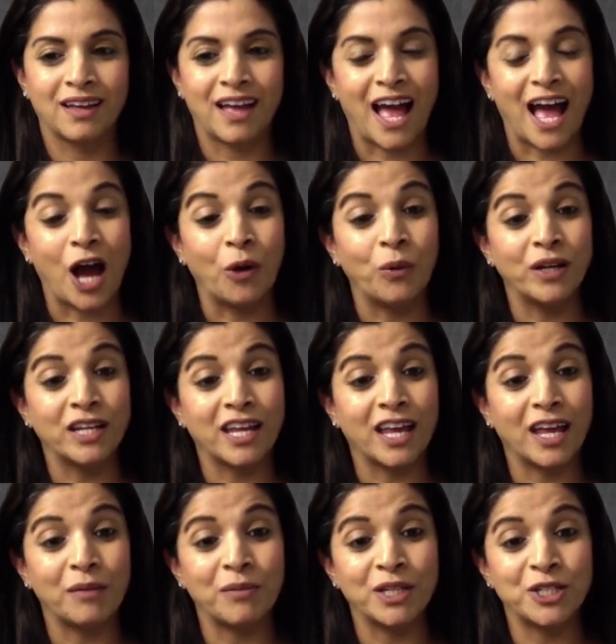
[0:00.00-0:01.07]
how it
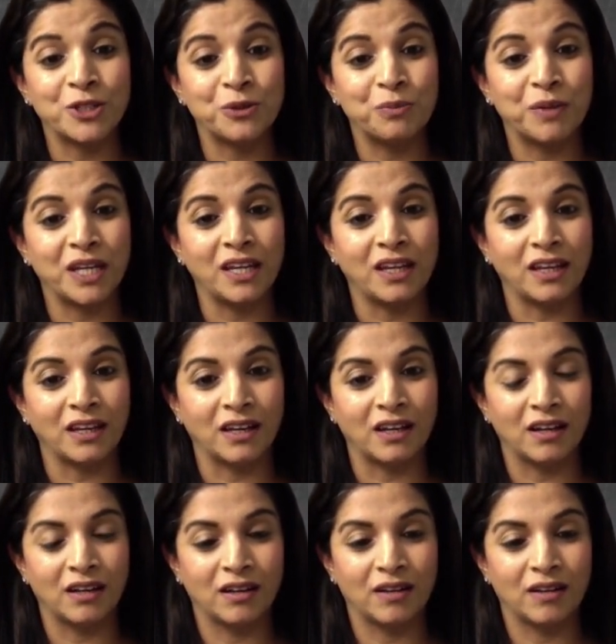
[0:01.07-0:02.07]
came into being.